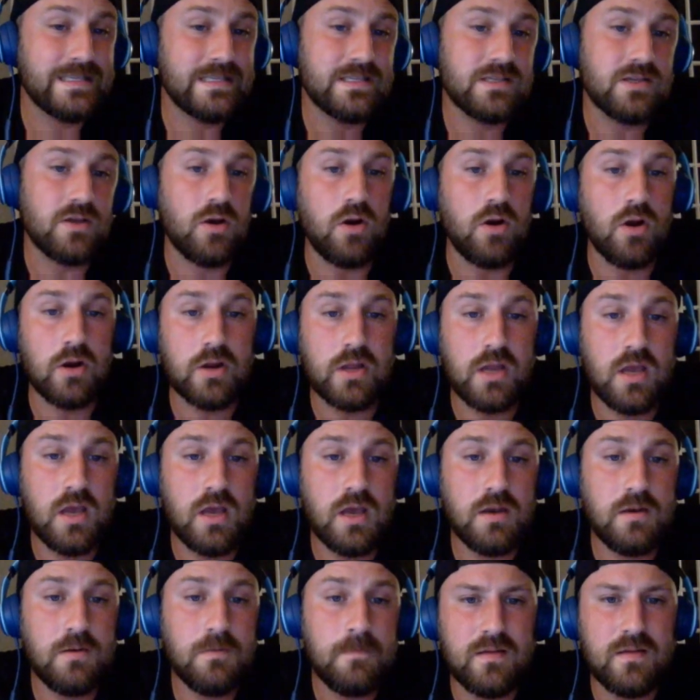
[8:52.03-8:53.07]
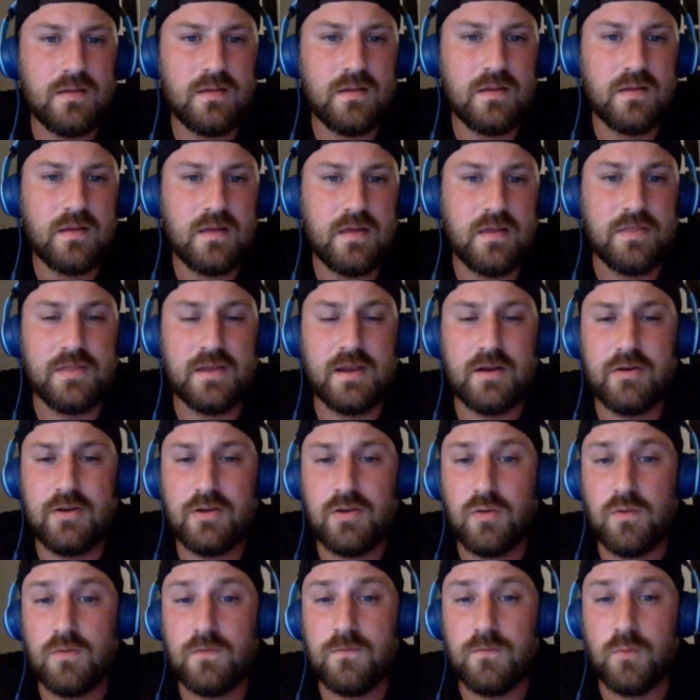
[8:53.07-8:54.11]
Archon,
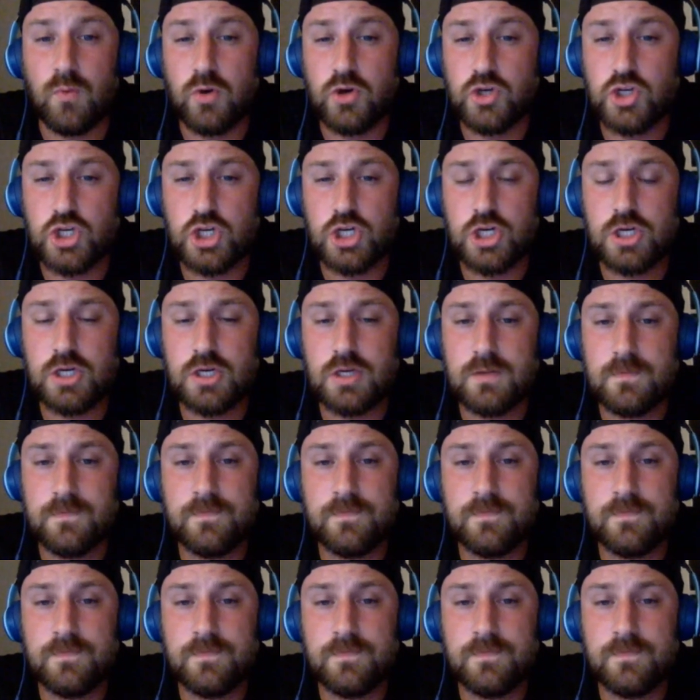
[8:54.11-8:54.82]
Ethereal Forger,